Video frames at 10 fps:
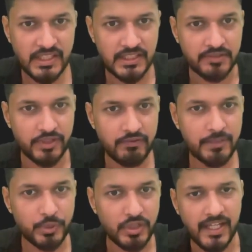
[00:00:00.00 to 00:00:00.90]
we
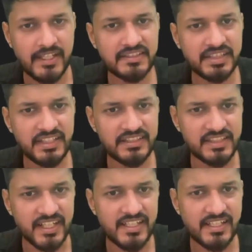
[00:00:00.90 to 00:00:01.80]
will put any 3
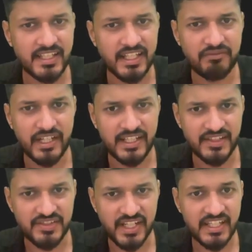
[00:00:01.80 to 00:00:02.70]
thread in
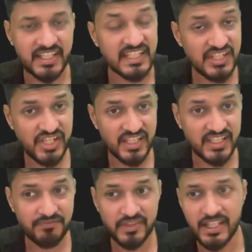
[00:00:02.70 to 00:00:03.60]
waiting state
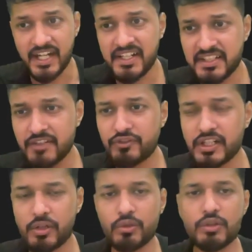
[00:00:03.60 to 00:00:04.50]
initially and give
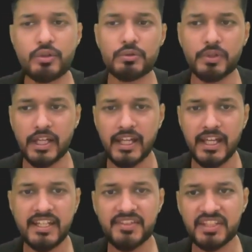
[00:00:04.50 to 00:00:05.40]
control to
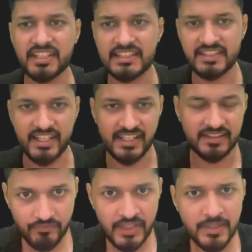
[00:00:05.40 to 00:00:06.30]
any single thread.
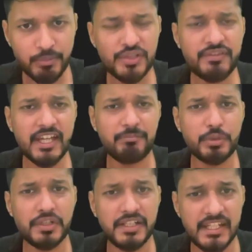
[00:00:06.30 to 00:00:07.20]
Suppose we have
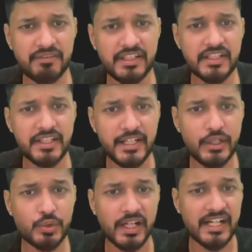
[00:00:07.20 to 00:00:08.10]
put T1,
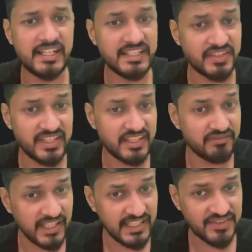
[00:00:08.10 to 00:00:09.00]
T2 and T3
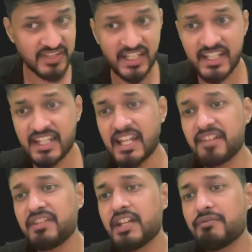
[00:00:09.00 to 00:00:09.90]
in waiting state,
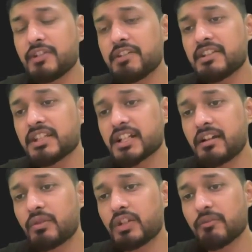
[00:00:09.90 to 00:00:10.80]
and we have given the
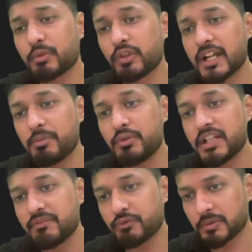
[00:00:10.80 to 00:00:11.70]
control of program to
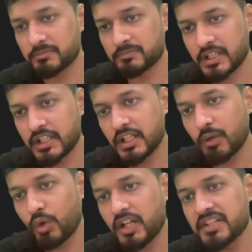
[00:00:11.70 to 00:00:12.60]
T4.
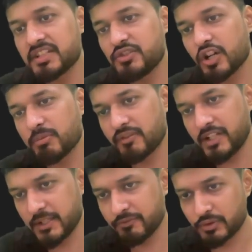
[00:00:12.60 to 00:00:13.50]
Now what is the job
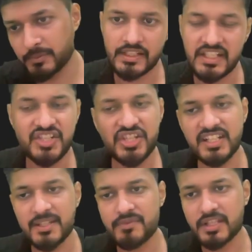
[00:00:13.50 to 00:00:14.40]
of T4?
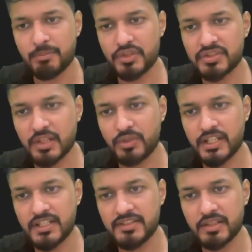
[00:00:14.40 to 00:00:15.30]
Initially, suppose
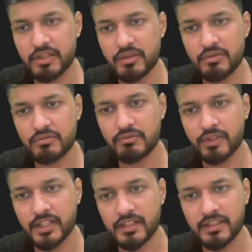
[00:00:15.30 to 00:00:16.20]
counter is equal to
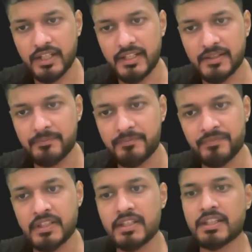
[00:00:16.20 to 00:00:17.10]
1, right?
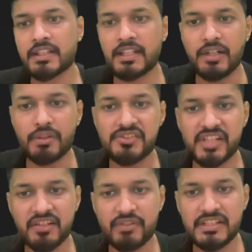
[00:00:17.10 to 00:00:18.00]
It will
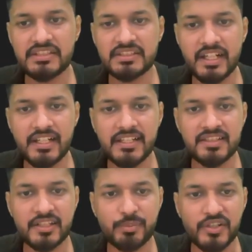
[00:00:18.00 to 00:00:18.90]
check which thread
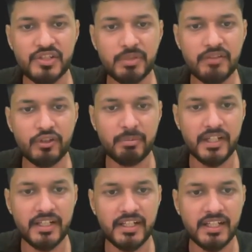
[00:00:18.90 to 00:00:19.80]
is responsible for
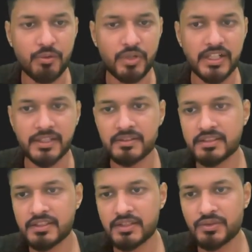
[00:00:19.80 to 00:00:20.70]
printing counter.
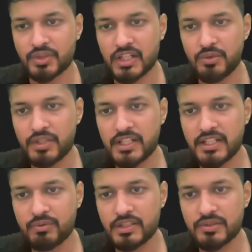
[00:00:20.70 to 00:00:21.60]
So counter
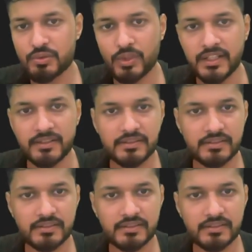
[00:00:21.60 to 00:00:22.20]
equals to 1.